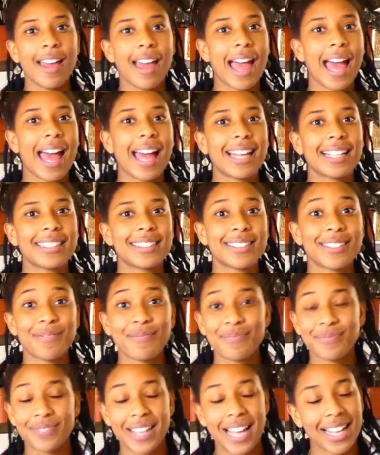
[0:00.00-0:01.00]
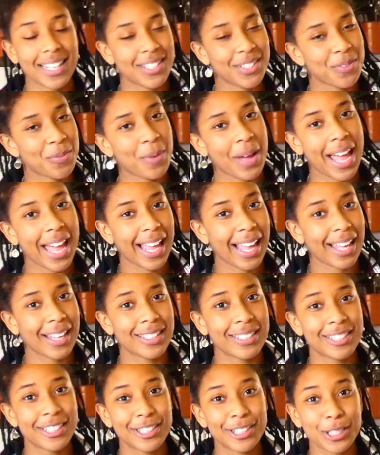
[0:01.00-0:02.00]
And that's a way
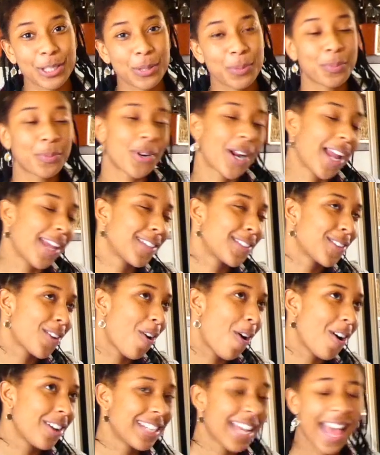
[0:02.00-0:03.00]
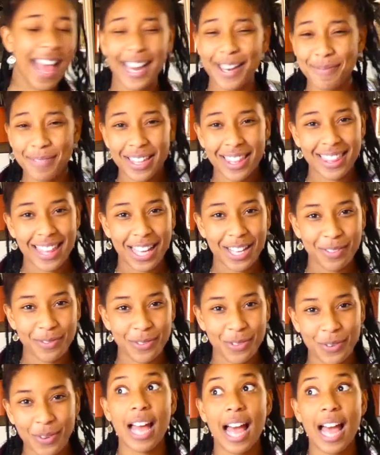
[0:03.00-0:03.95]
to just praise God and be thankful.